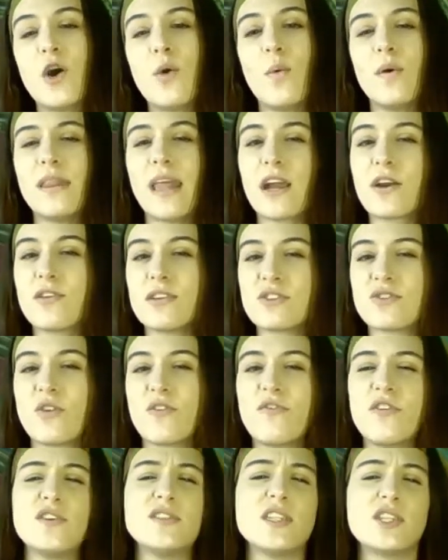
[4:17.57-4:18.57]
when that crystal
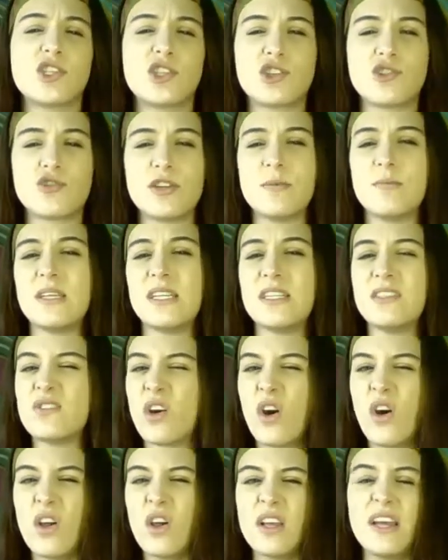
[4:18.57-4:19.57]
feels extremely
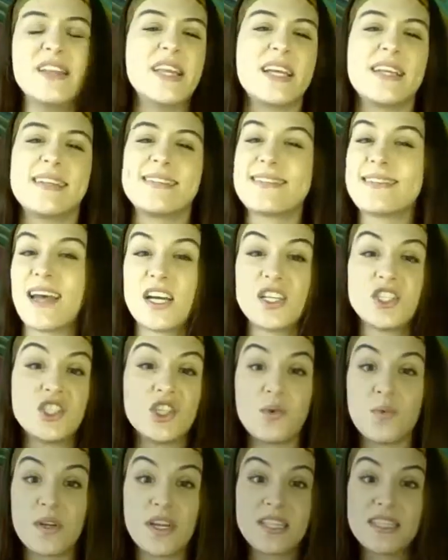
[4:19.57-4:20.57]
dull and like it's not
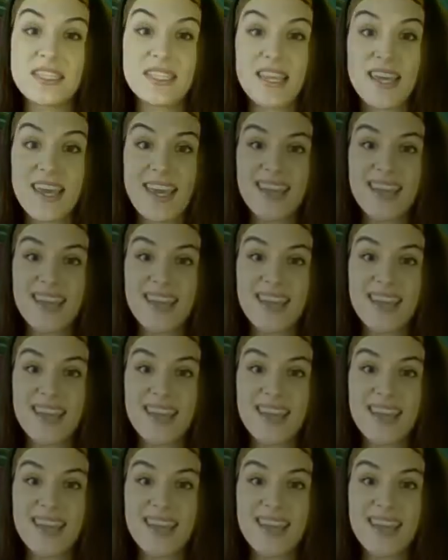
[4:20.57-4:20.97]
doing its thing.